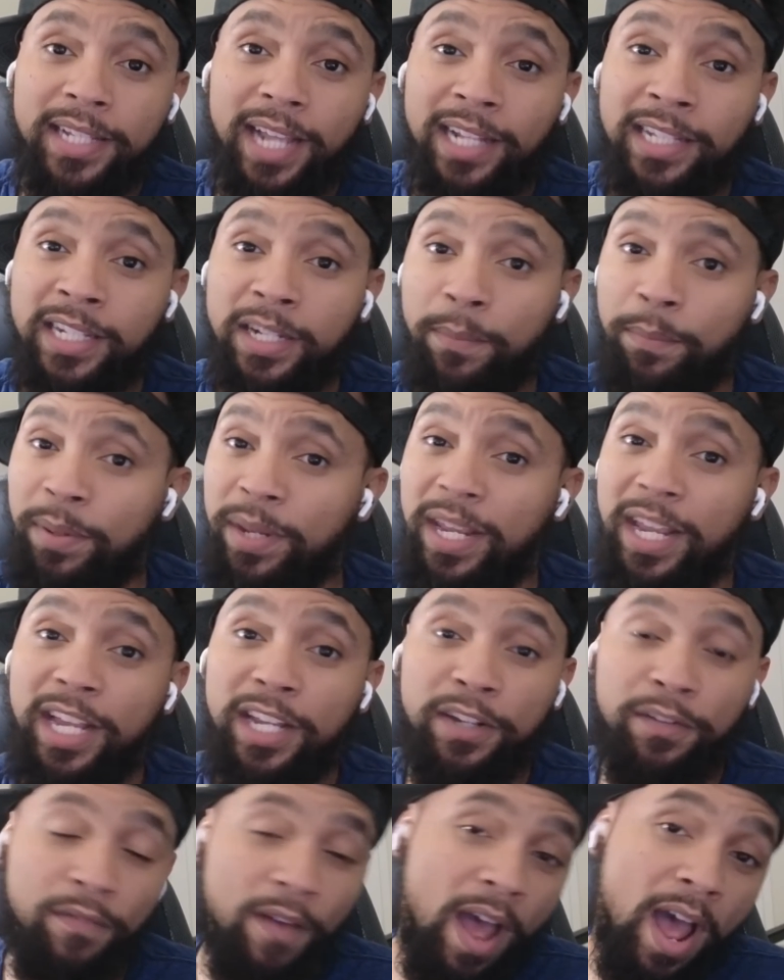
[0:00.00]
I did a
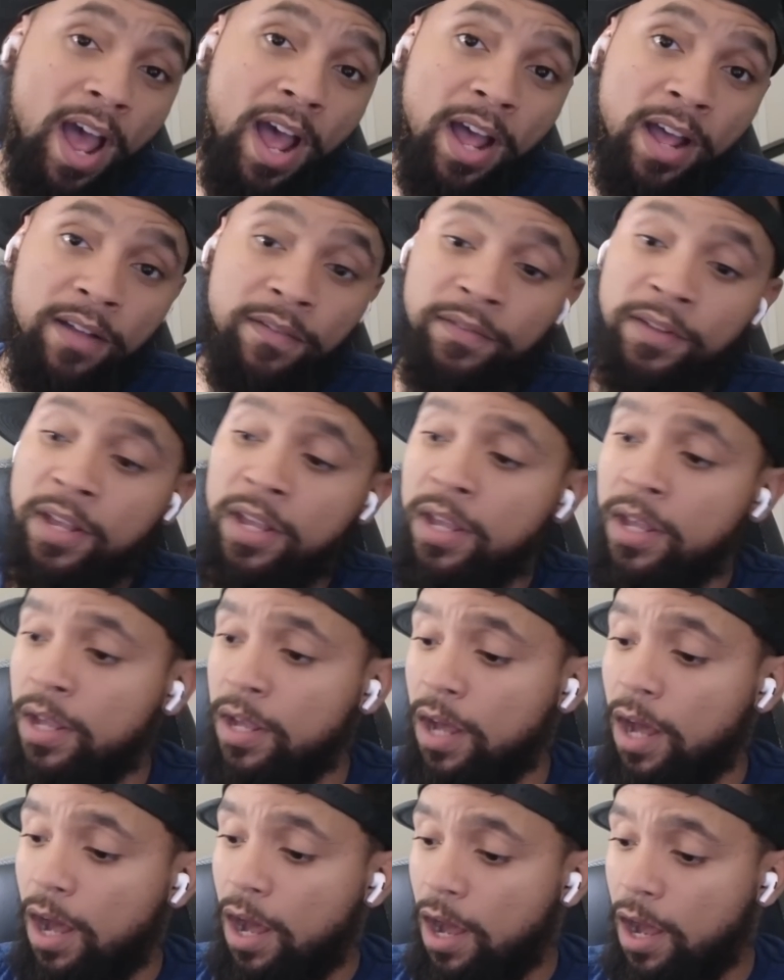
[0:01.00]
PS5.
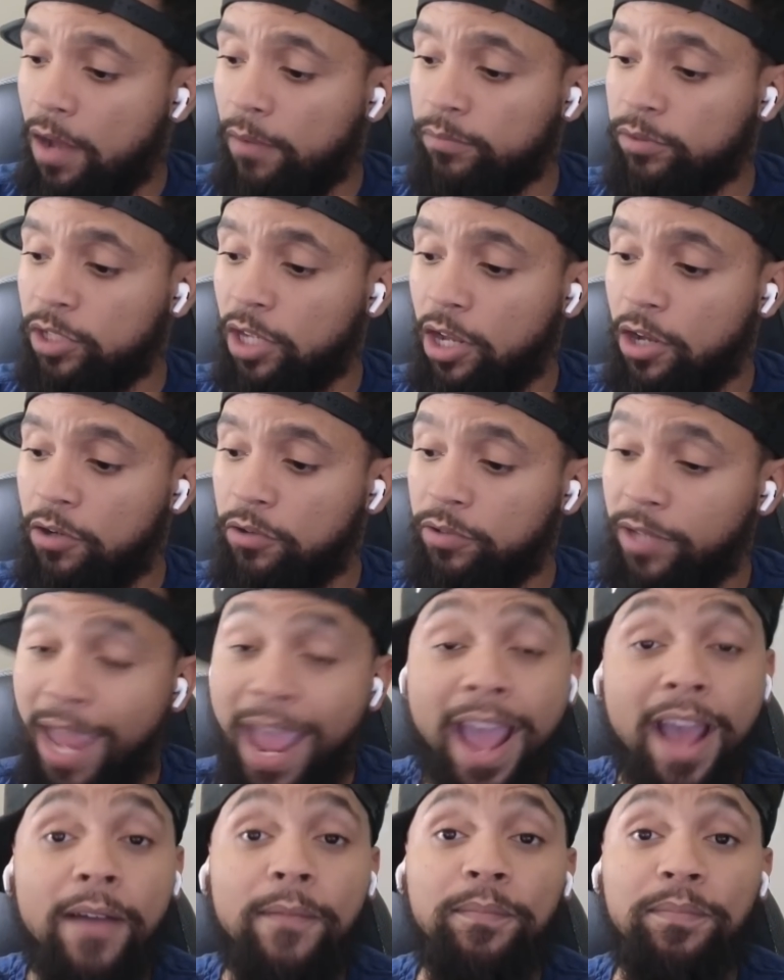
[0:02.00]
So
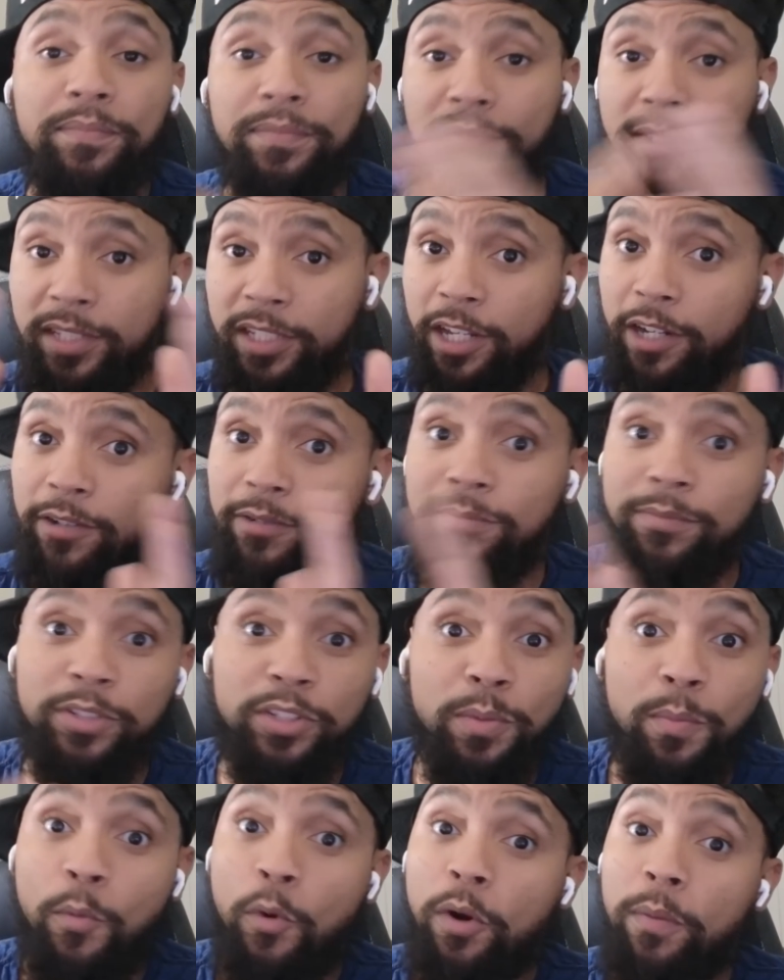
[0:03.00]
yeah, so
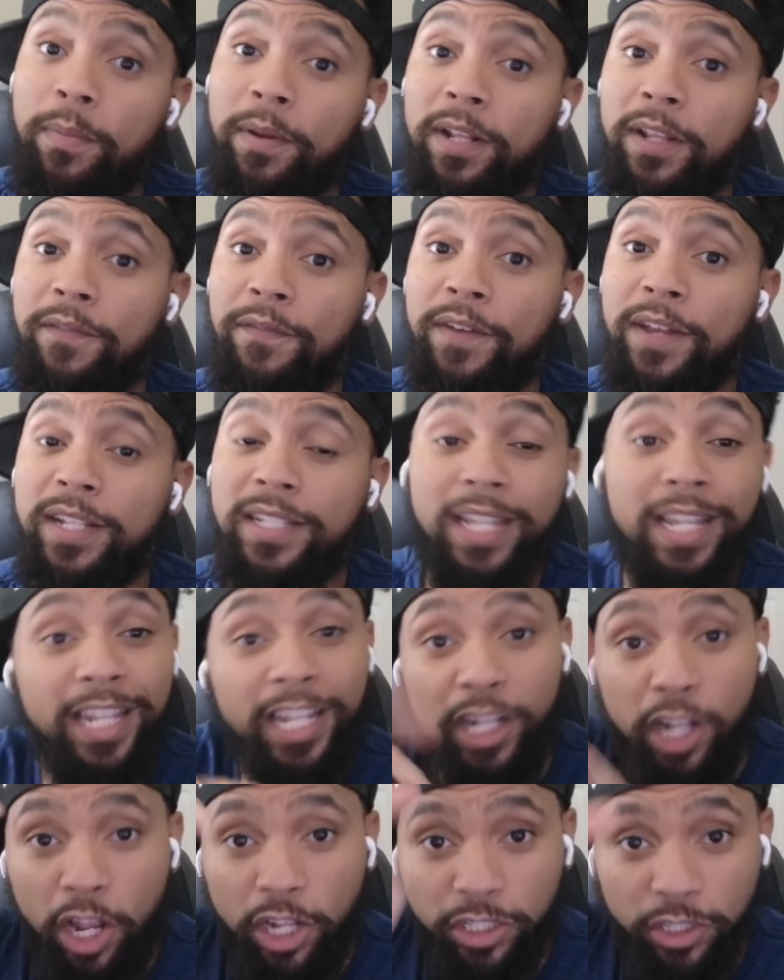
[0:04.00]
some more benefits. And
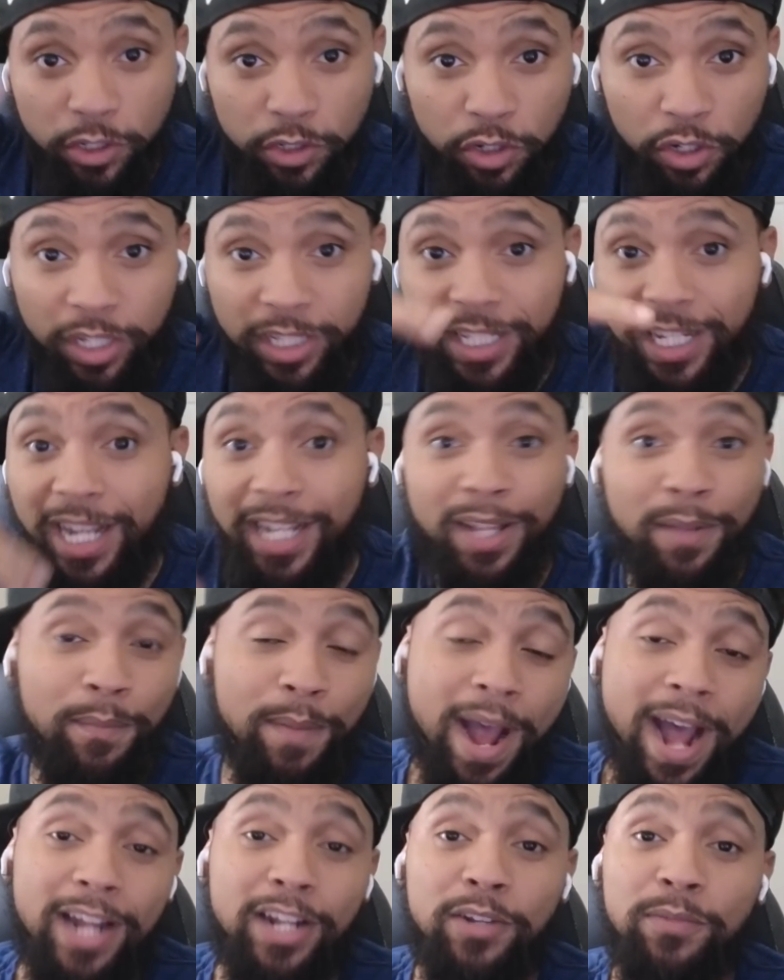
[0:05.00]
then also you can see at the
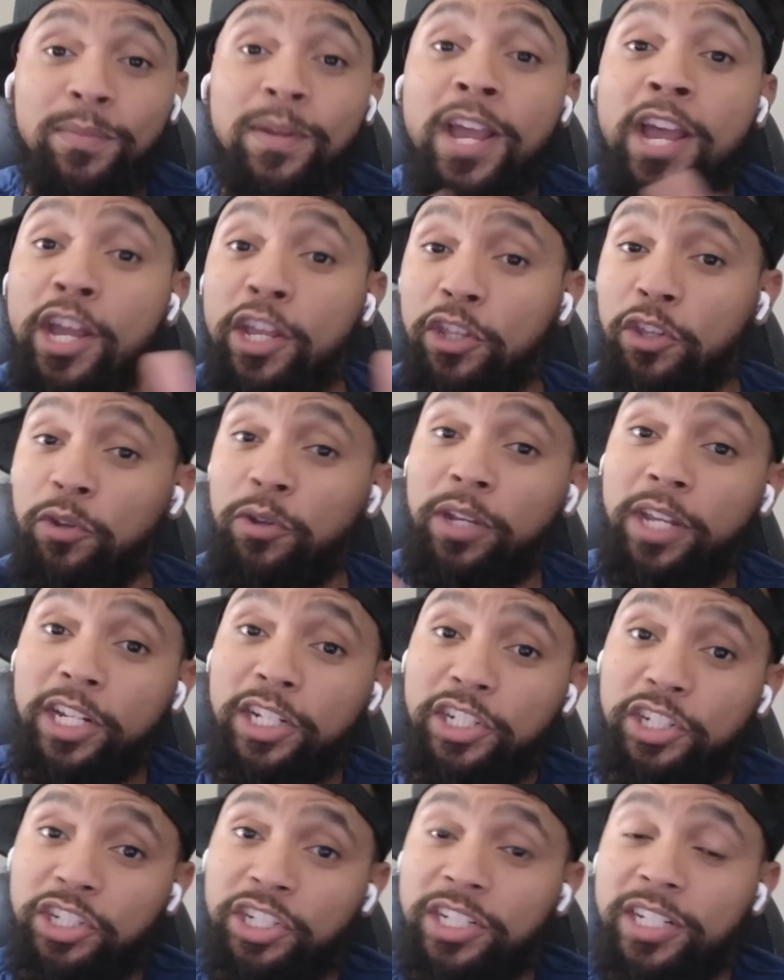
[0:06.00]
bottom, you can
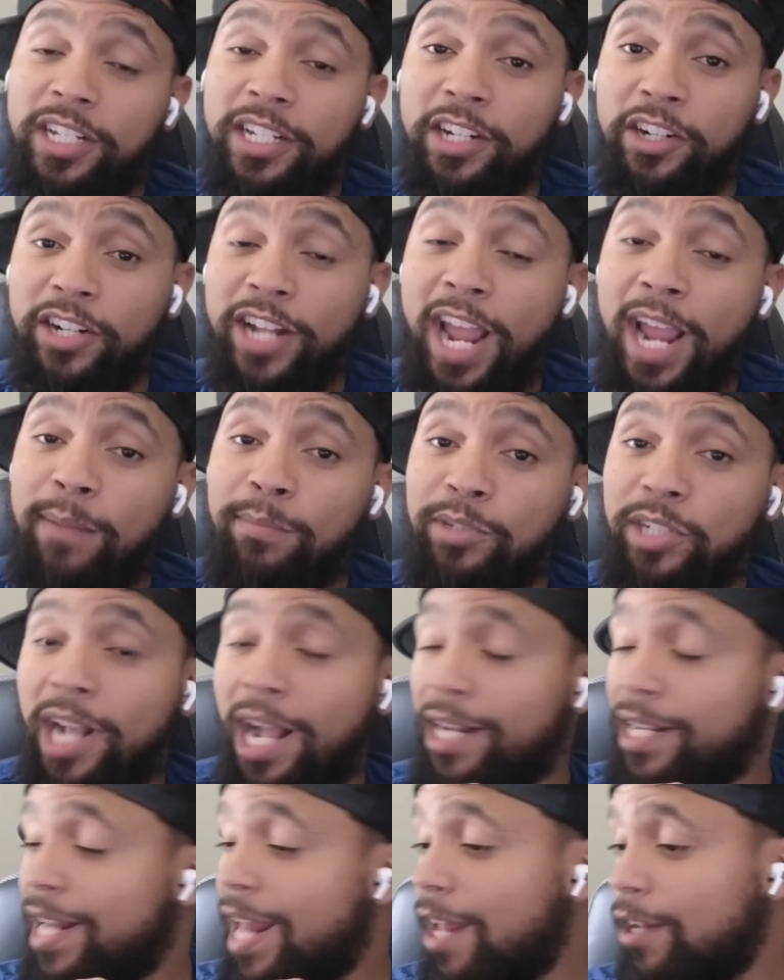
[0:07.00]
get your name
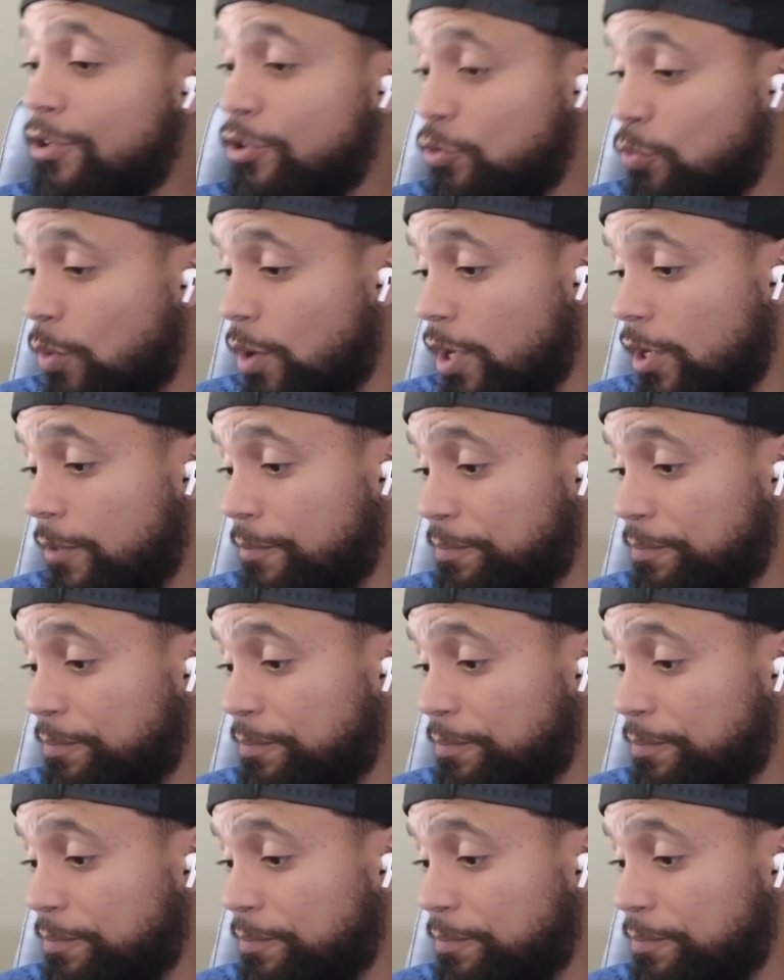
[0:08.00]
shouted out as well.